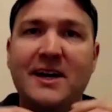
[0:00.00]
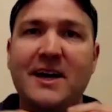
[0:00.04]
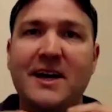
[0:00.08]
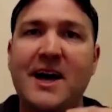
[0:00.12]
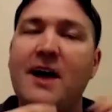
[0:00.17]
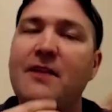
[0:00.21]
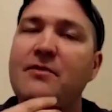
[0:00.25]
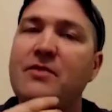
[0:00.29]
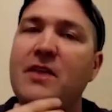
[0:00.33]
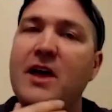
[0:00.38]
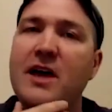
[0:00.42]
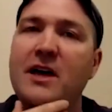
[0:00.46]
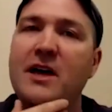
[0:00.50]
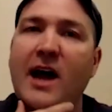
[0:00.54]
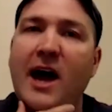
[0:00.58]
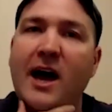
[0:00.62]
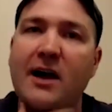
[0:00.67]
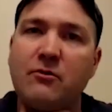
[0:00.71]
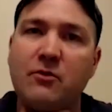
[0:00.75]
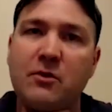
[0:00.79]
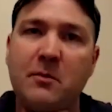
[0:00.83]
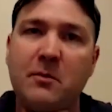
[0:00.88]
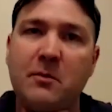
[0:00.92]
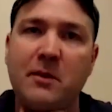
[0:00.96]
And then I
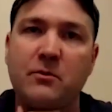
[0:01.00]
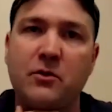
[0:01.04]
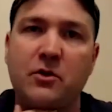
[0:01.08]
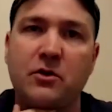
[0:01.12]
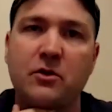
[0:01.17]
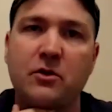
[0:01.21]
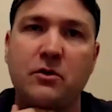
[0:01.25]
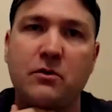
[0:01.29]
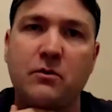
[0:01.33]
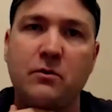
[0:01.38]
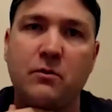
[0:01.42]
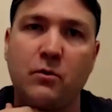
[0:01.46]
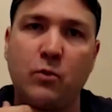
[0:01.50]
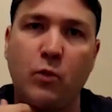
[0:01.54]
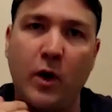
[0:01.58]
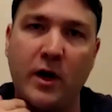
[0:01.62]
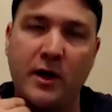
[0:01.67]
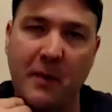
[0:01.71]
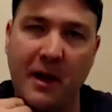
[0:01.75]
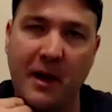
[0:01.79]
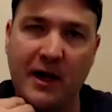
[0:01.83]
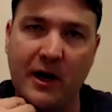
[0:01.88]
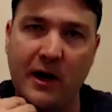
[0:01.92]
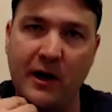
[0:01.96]
remember one
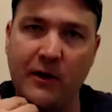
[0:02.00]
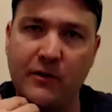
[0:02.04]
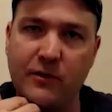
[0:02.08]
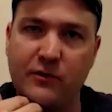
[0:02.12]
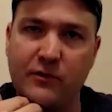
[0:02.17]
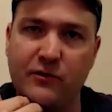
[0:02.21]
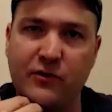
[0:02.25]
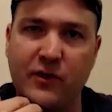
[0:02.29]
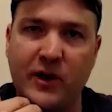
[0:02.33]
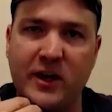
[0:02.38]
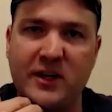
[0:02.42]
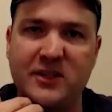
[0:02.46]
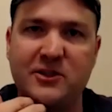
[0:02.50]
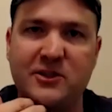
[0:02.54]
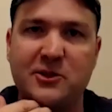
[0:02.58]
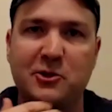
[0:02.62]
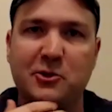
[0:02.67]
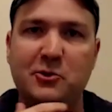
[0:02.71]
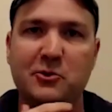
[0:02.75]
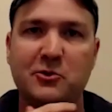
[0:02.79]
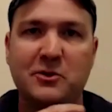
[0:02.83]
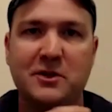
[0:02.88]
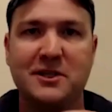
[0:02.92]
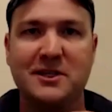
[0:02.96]
of my other friends
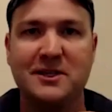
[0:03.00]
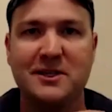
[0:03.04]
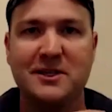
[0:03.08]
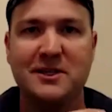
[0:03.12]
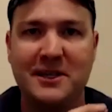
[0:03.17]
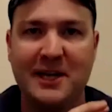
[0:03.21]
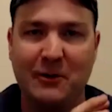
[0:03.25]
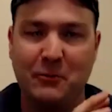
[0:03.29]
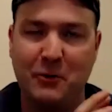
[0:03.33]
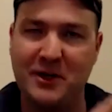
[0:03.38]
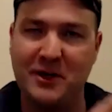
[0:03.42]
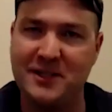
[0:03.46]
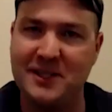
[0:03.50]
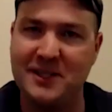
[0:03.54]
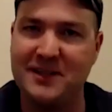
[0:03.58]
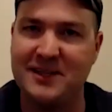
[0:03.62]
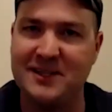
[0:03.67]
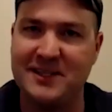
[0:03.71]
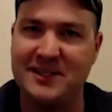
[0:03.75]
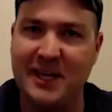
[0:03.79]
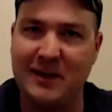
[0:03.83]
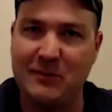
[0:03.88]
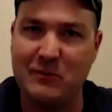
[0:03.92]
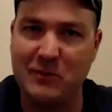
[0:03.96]
who it wasn't the
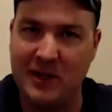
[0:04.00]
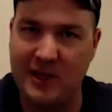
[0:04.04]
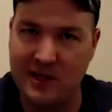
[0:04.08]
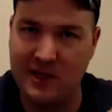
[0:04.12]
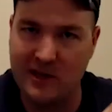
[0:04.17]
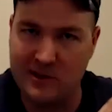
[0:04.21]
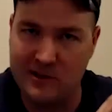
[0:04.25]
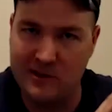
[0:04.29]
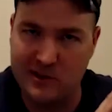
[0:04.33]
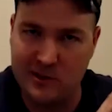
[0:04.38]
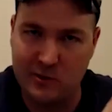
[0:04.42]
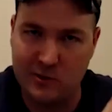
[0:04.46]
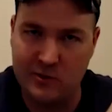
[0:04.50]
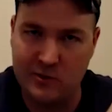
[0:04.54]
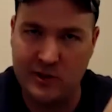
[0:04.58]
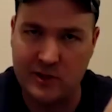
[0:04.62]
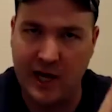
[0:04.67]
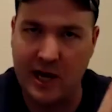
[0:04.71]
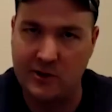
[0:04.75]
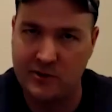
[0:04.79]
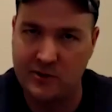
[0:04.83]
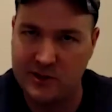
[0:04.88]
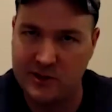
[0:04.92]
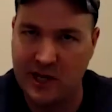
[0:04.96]
same kid whose
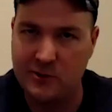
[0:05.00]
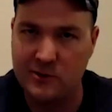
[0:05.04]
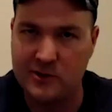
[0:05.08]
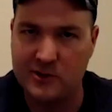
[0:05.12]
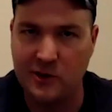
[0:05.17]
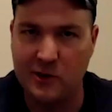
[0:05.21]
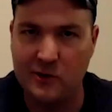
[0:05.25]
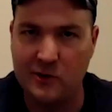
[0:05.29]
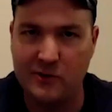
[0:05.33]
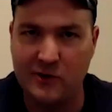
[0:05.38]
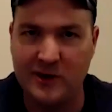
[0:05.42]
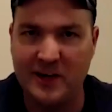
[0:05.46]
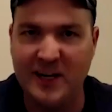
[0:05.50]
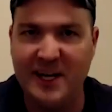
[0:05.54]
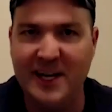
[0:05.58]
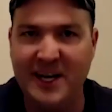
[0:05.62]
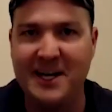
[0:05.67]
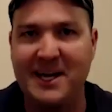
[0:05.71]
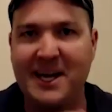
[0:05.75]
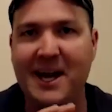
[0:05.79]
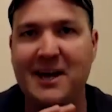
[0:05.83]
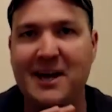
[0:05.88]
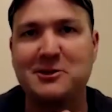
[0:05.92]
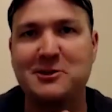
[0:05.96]
house I was over.
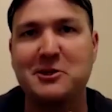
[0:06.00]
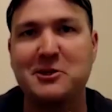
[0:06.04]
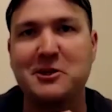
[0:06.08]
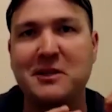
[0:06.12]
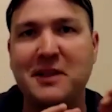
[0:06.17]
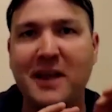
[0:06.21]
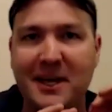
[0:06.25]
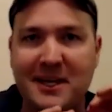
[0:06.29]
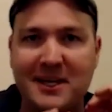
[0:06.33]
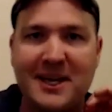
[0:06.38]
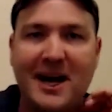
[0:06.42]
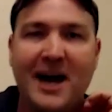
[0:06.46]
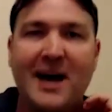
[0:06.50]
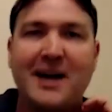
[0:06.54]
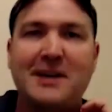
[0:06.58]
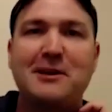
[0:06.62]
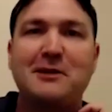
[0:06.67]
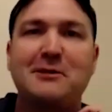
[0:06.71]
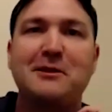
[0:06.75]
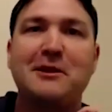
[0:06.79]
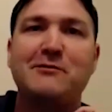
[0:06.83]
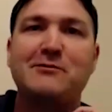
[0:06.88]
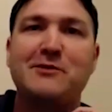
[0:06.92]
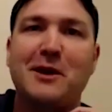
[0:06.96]
He actually like kind
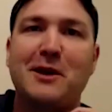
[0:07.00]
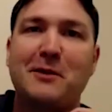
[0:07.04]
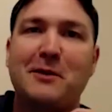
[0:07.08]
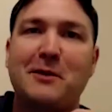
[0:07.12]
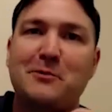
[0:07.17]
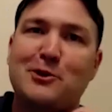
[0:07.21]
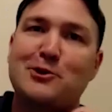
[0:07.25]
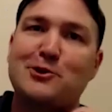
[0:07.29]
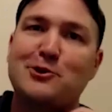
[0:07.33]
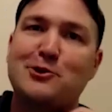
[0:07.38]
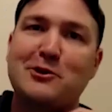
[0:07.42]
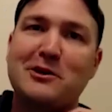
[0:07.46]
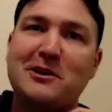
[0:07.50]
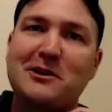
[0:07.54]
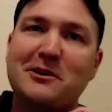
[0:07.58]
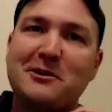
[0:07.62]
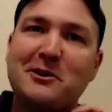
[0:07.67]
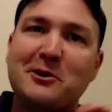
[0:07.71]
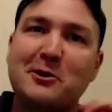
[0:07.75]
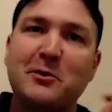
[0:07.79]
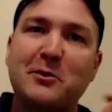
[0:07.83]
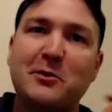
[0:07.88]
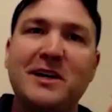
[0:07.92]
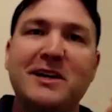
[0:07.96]
of lived up the street a
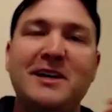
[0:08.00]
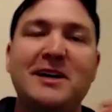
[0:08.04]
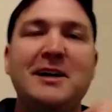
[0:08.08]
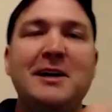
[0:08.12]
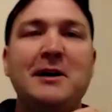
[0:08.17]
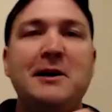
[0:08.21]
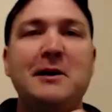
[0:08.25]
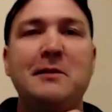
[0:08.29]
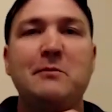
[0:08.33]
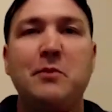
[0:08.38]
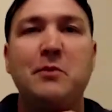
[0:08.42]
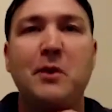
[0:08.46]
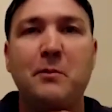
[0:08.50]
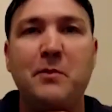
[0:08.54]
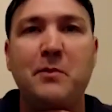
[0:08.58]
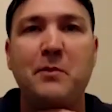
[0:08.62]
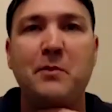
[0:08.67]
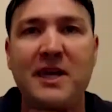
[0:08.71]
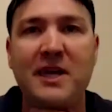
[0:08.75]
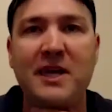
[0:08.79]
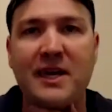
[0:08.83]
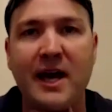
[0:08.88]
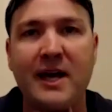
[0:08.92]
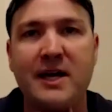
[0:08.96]
little bit, but
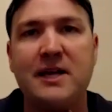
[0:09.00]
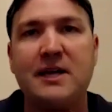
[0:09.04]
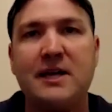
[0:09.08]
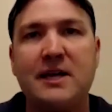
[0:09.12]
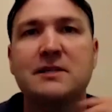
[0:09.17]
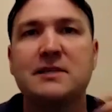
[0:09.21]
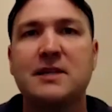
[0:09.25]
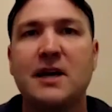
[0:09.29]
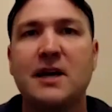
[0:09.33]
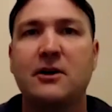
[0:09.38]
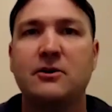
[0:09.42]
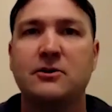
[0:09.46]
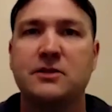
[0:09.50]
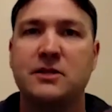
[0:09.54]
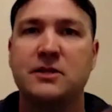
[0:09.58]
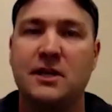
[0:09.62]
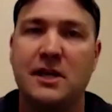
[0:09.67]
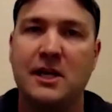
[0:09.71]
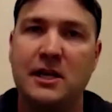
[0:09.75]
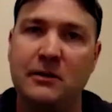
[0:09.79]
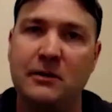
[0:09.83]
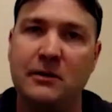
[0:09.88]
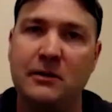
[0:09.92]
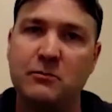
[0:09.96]
being at his house
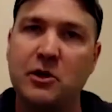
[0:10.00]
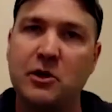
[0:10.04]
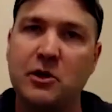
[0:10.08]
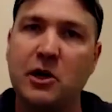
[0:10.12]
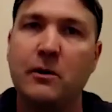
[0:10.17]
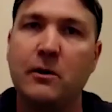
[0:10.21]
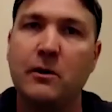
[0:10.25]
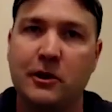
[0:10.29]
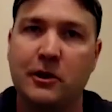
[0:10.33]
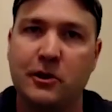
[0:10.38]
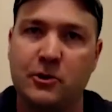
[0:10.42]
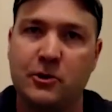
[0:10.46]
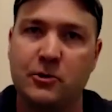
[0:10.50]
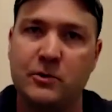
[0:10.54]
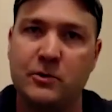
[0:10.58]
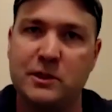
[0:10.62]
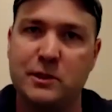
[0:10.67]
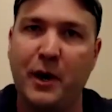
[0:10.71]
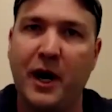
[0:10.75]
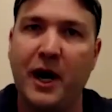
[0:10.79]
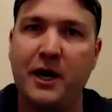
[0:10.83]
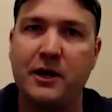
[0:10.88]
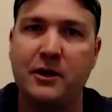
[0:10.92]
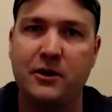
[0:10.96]
and him going through his
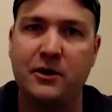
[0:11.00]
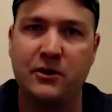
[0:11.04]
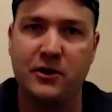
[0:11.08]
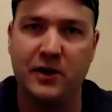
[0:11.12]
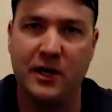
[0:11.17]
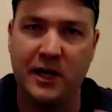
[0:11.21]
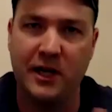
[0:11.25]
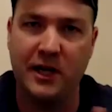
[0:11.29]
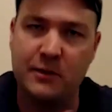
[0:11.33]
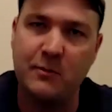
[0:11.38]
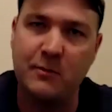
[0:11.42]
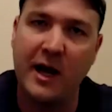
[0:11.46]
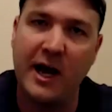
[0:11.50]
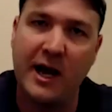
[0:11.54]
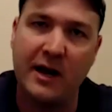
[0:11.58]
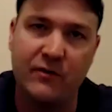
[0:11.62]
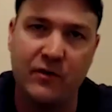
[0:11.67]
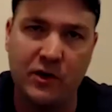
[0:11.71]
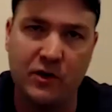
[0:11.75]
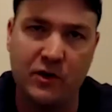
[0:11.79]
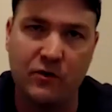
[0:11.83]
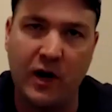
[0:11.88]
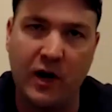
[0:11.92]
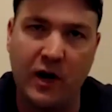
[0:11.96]
binder and him
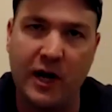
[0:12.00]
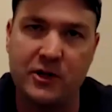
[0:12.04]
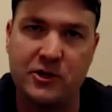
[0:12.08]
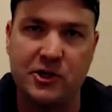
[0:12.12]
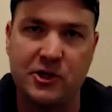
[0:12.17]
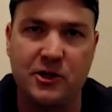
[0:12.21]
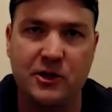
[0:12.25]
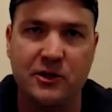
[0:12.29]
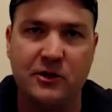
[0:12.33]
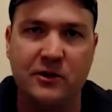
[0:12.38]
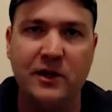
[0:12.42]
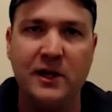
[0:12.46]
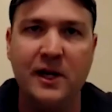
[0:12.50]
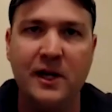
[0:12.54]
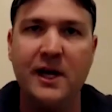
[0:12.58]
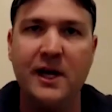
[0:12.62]
having a Raichu.